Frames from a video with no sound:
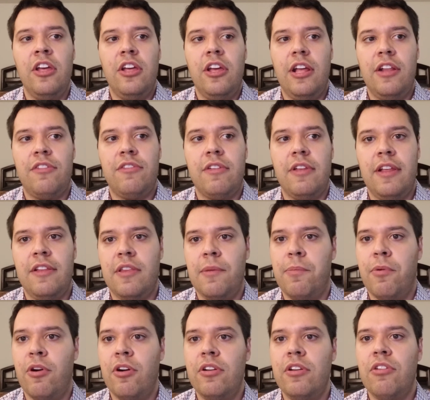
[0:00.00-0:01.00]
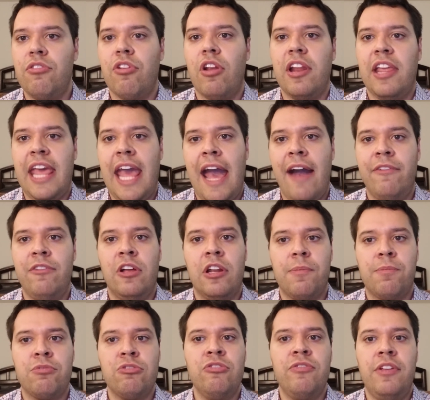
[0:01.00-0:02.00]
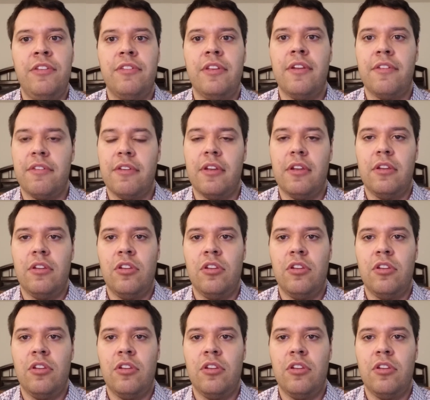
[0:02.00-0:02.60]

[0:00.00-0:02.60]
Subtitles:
The burden is on Kavanaugh to prove he's innocent,